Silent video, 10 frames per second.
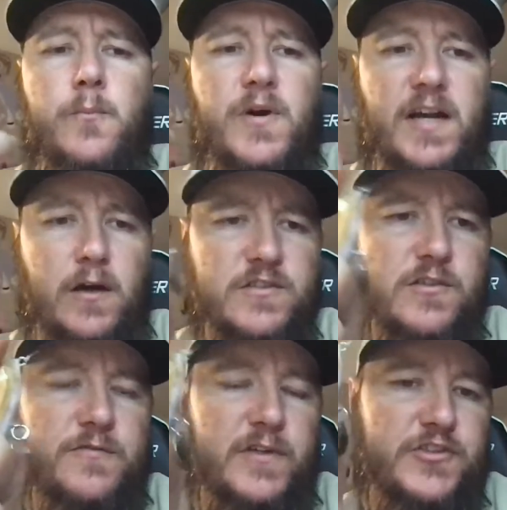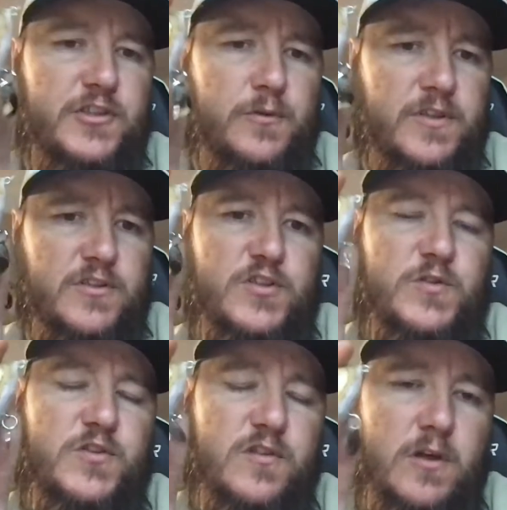but I also fished it with a
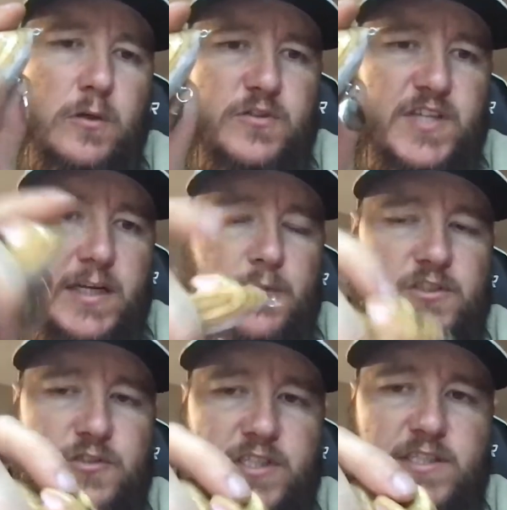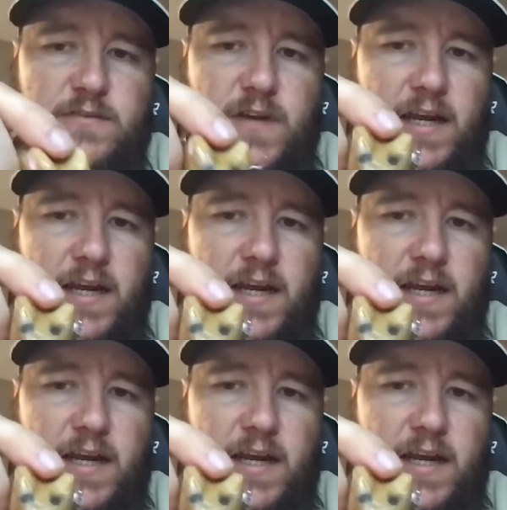slow, steady retrieve,